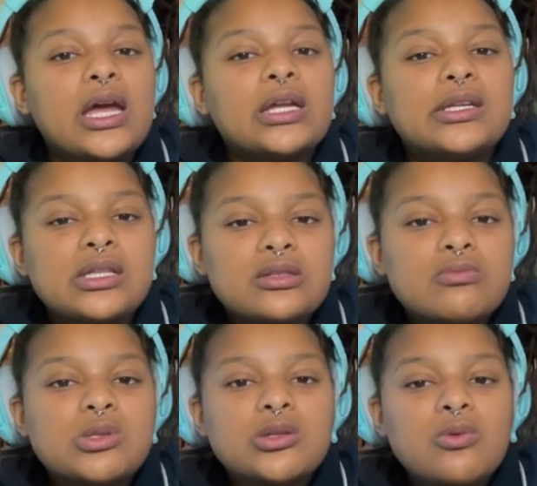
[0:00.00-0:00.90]
did some
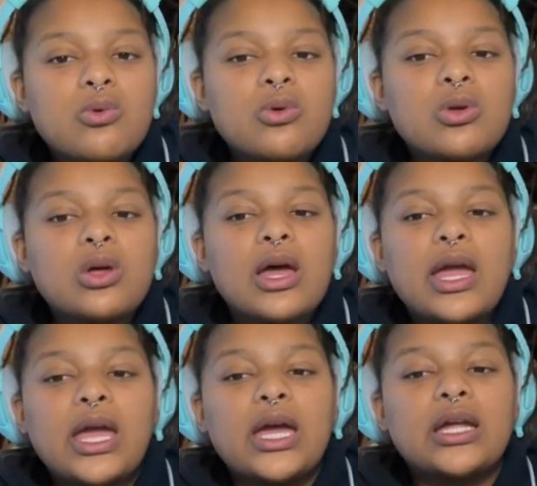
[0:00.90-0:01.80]
school
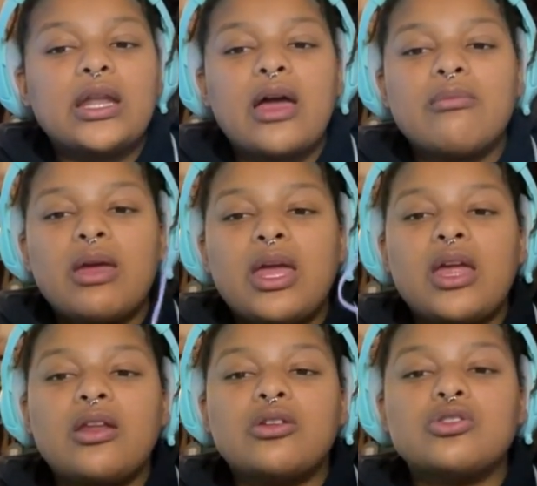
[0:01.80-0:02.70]
and I
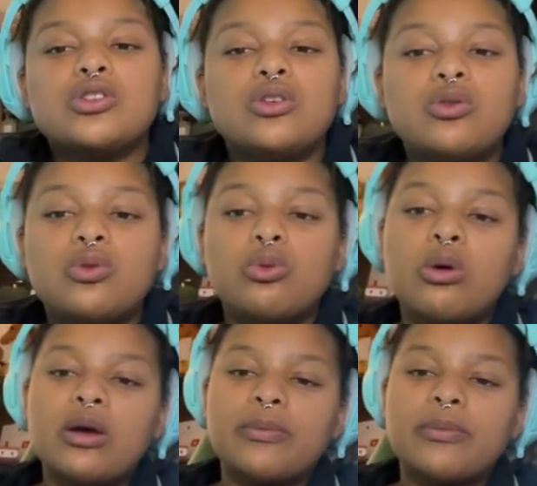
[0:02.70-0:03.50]
made 2